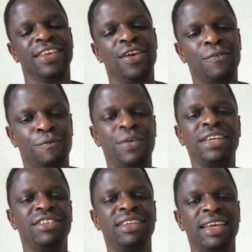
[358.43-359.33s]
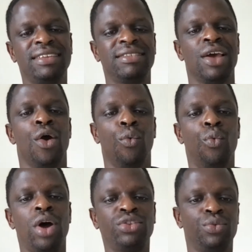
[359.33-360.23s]
Your vision is
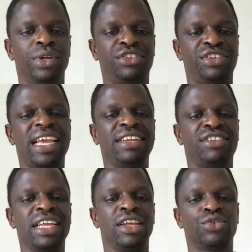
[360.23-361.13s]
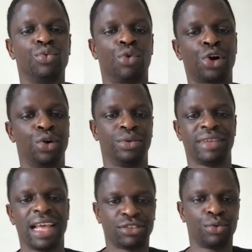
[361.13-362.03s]
what will change in this
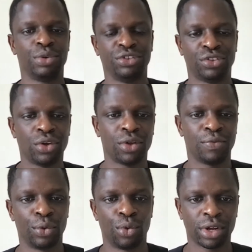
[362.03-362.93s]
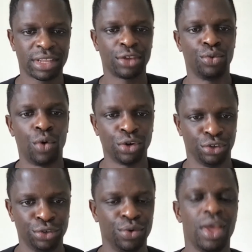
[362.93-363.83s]
world as a result of the work that you want
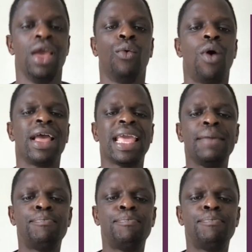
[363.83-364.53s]
to do. What